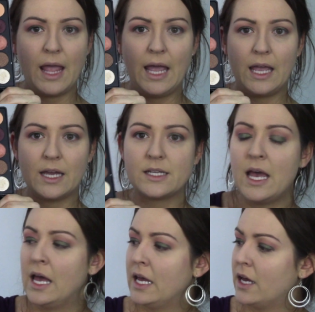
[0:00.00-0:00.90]
And
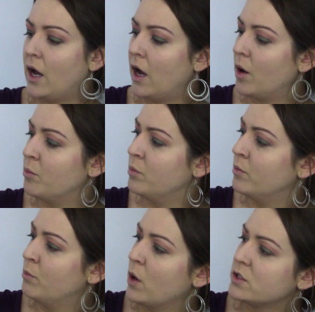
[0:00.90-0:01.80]

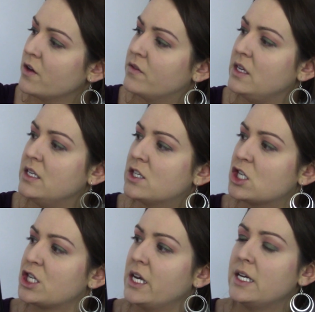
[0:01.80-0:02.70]
most of these
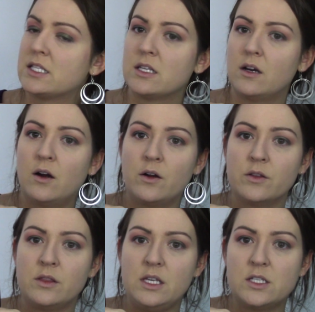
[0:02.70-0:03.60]
shades
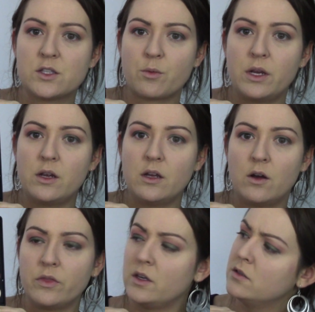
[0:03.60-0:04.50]
on these
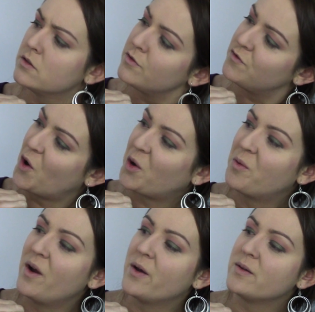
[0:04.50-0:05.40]
four
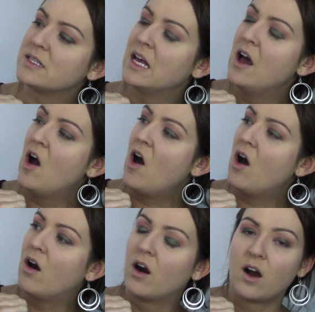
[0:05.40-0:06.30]
rows
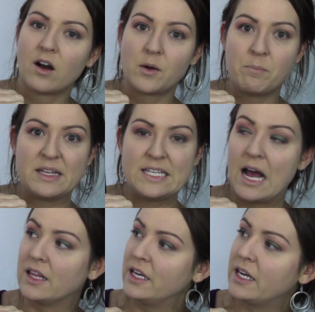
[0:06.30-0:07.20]
are
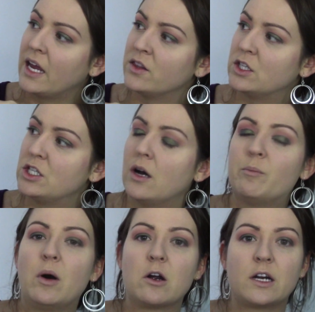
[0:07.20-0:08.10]
metallic and the
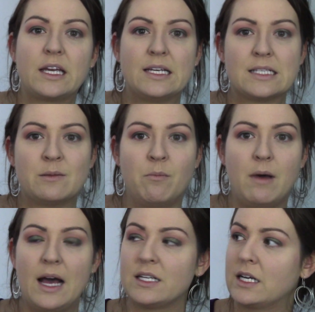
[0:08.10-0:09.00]
top part is
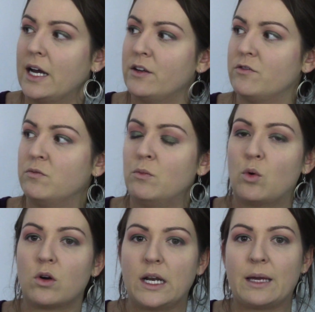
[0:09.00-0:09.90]
matte, kind of
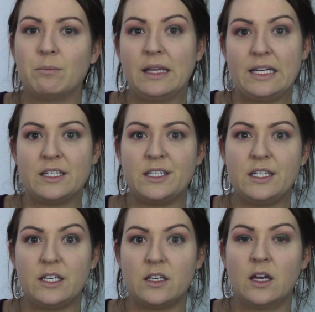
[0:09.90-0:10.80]
more like
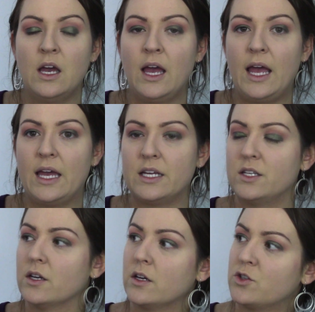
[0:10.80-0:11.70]
blending
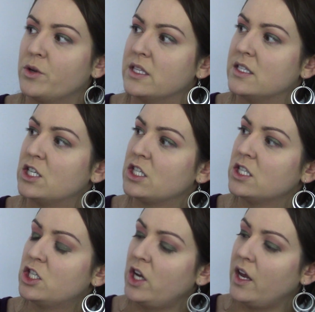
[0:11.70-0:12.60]
and
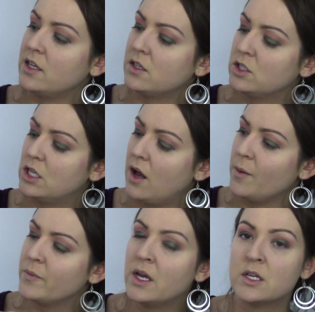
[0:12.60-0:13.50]
transition shade on
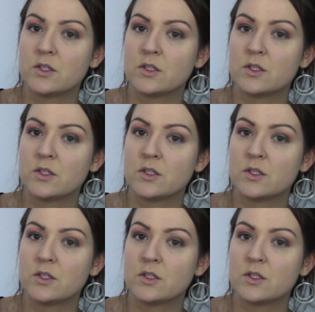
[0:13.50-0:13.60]
top.